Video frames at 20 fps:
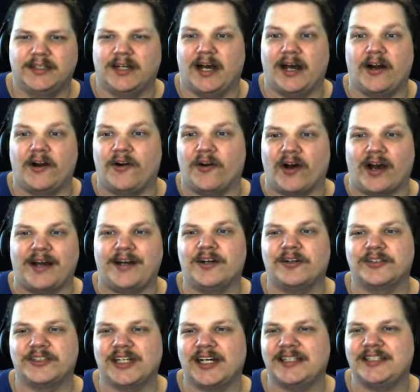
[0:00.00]
I don't know. I
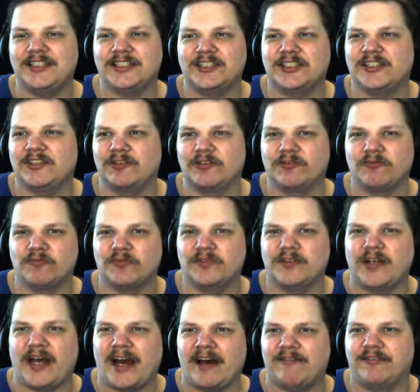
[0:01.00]
don't. I just
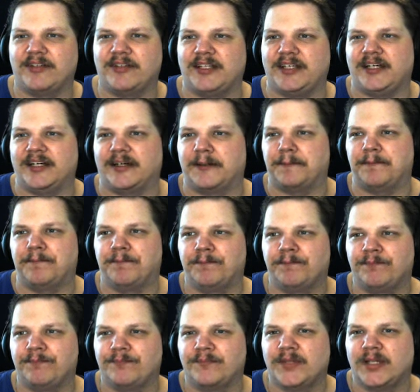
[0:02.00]
don't have the
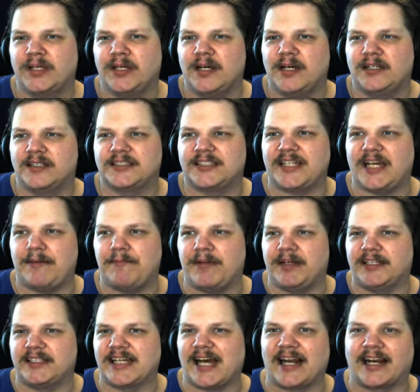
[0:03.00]
um, same
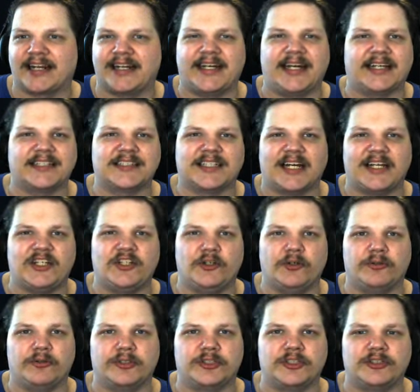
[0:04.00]
mentality as I
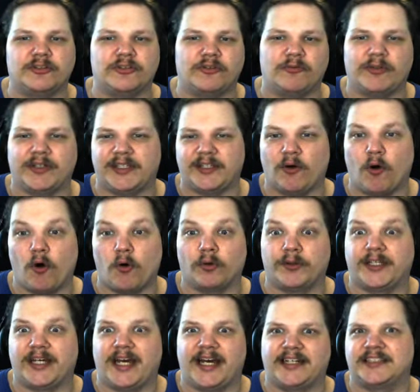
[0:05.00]
used to with
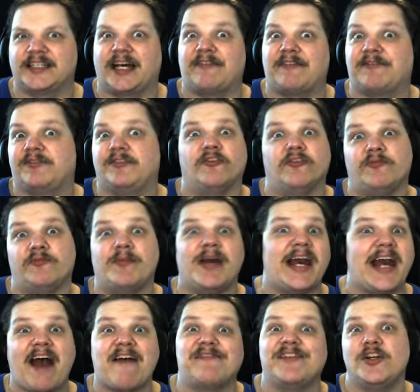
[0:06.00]
old games. Have you
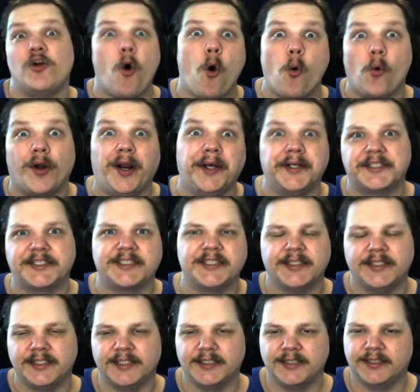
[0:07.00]
may have noticed?
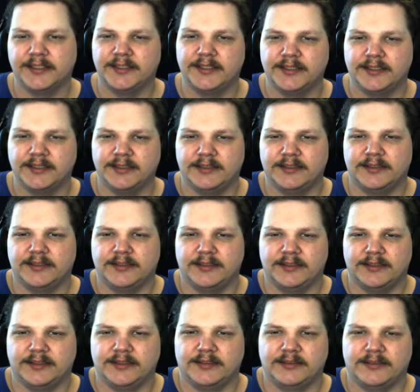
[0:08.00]

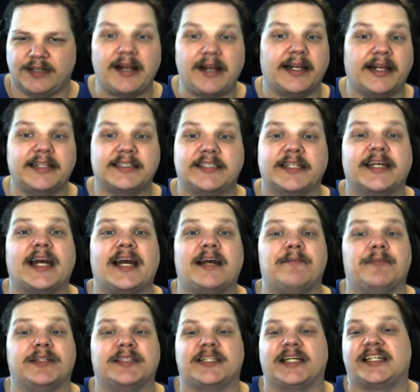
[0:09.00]
Unless the
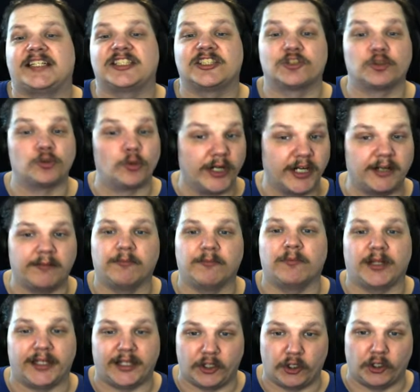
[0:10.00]
game is
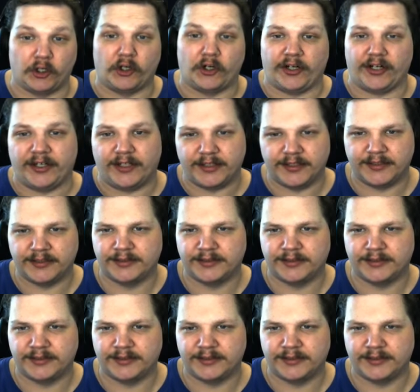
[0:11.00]
extremely good.